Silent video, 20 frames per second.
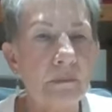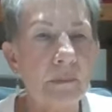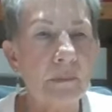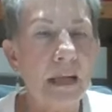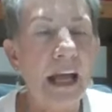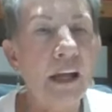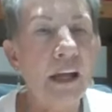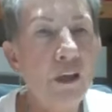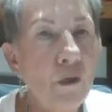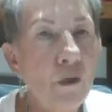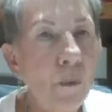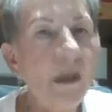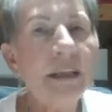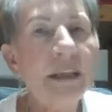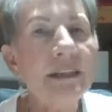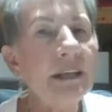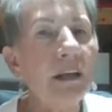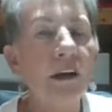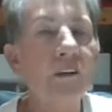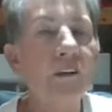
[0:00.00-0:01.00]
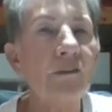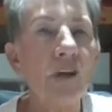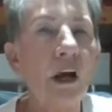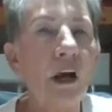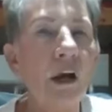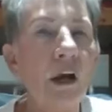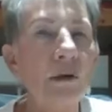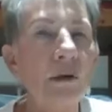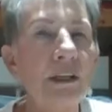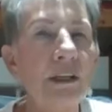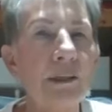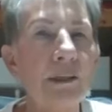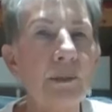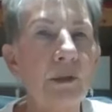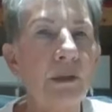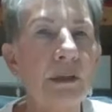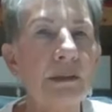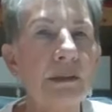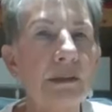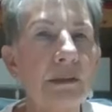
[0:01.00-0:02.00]
anointing of the Holy
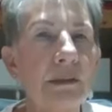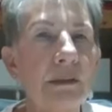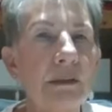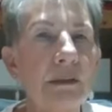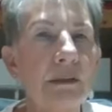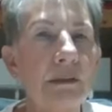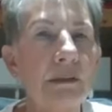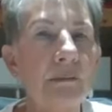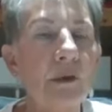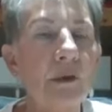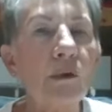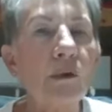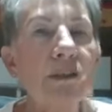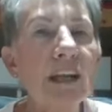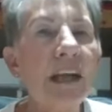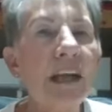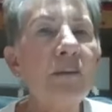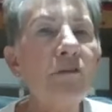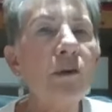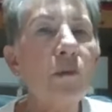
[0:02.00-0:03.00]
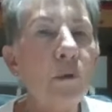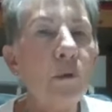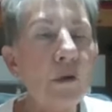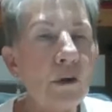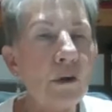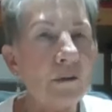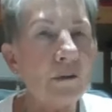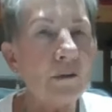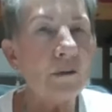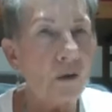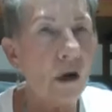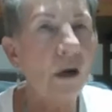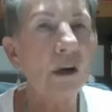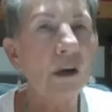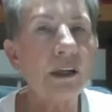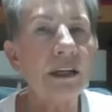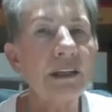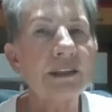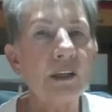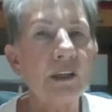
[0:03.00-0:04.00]
Spirit, because every word of
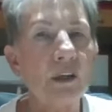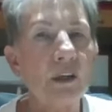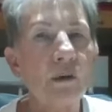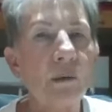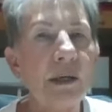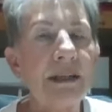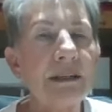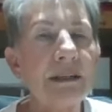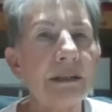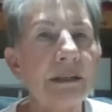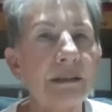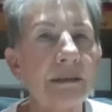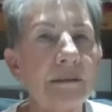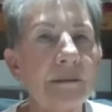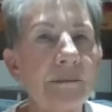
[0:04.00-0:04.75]
God is anointed.